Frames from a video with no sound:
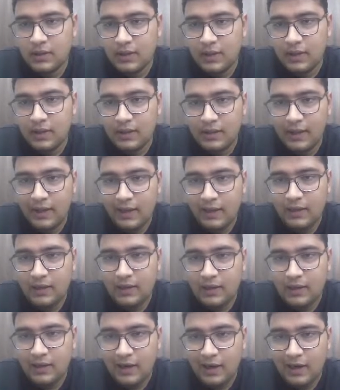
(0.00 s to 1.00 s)

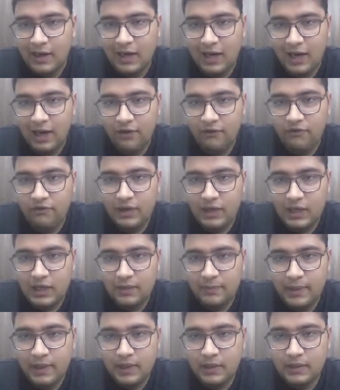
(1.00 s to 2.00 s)
then left
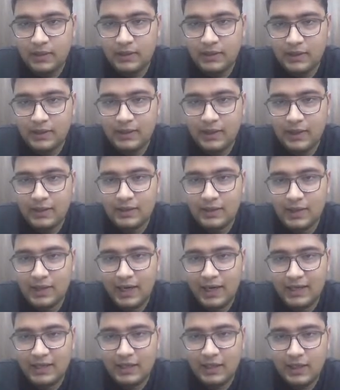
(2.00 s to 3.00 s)
element, then the
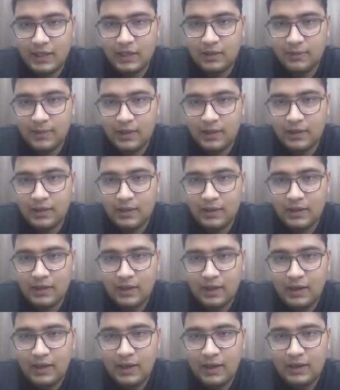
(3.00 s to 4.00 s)
right element,
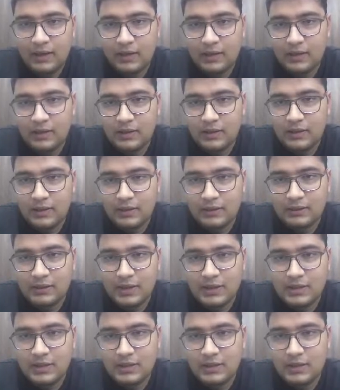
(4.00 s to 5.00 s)
right?
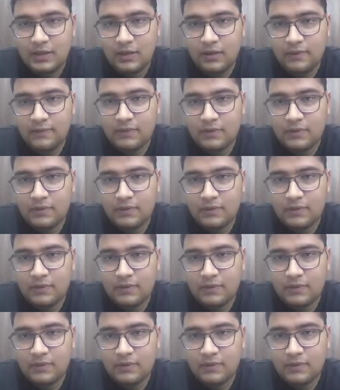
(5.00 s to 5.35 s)
This is the